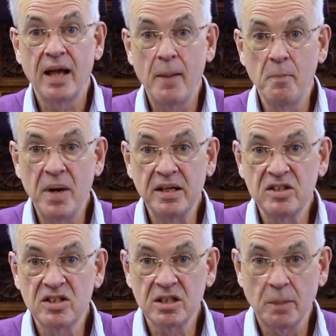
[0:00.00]

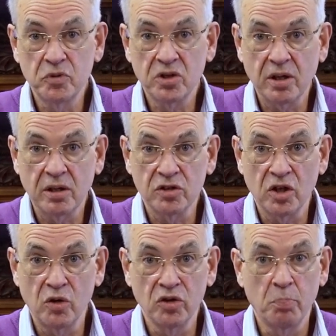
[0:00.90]
embedded subtitles
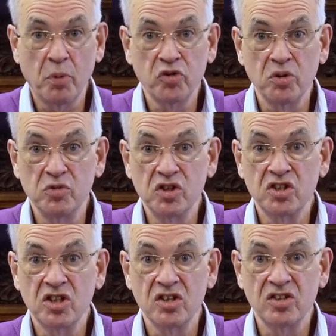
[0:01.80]
along the bottom,
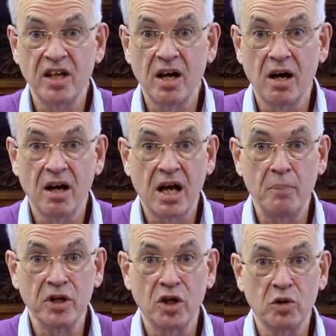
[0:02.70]
just as they are
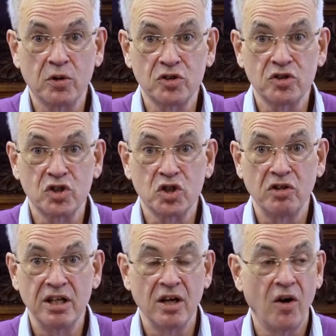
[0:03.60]
coming across the
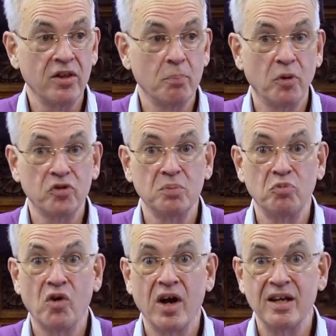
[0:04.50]
screen on the
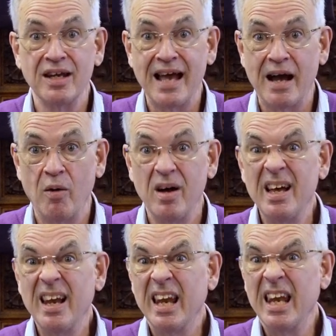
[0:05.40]
bottom right now,
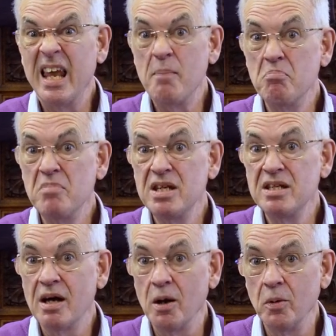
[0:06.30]
let me
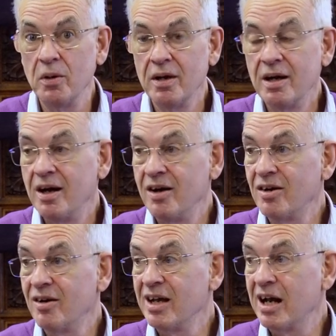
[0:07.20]
know and
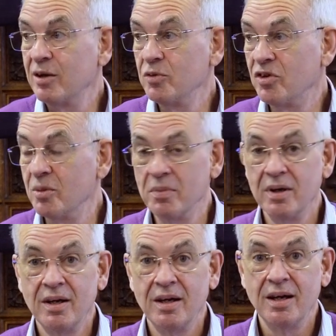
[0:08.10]
I'll include them
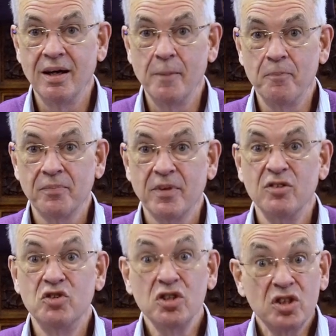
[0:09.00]

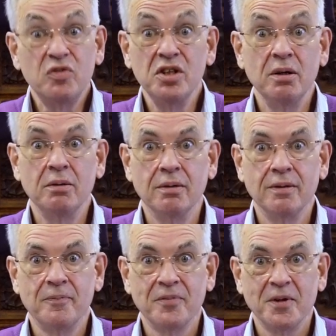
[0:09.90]
just for you.
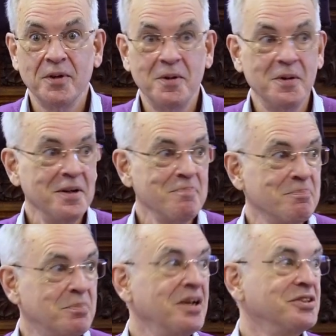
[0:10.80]
All right?
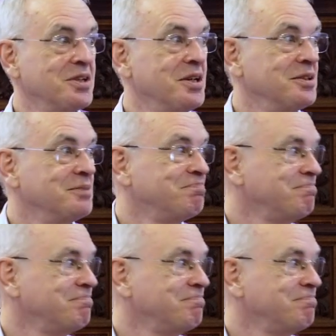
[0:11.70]
Praise God.